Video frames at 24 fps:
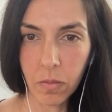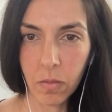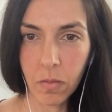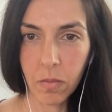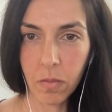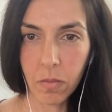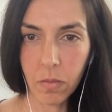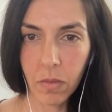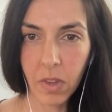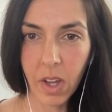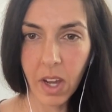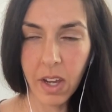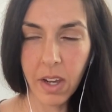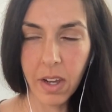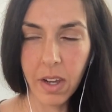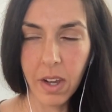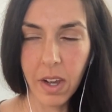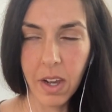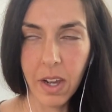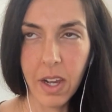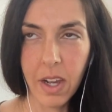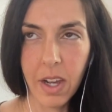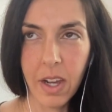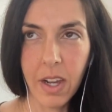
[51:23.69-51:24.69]
Okay.
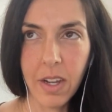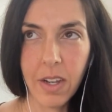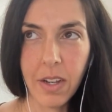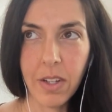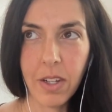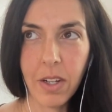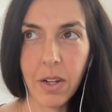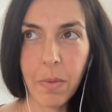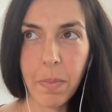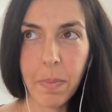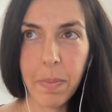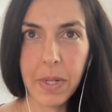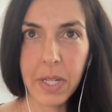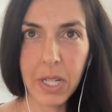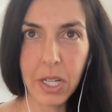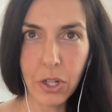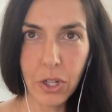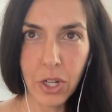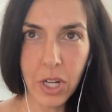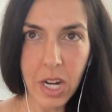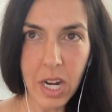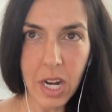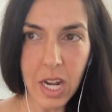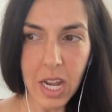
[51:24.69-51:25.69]
So,
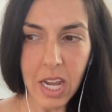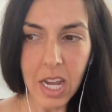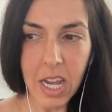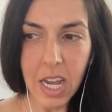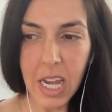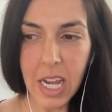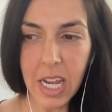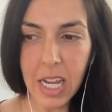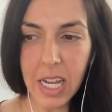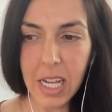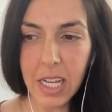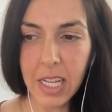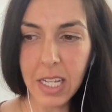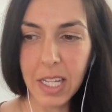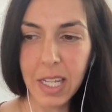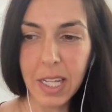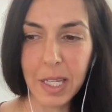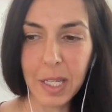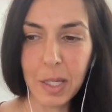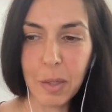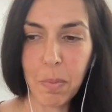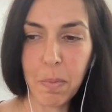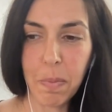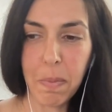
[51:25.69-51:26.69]
positioning is the
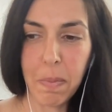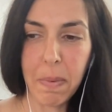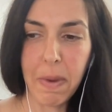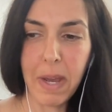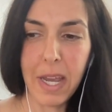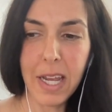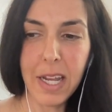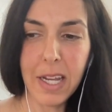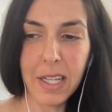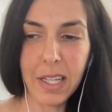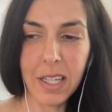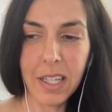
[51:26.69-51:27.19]
space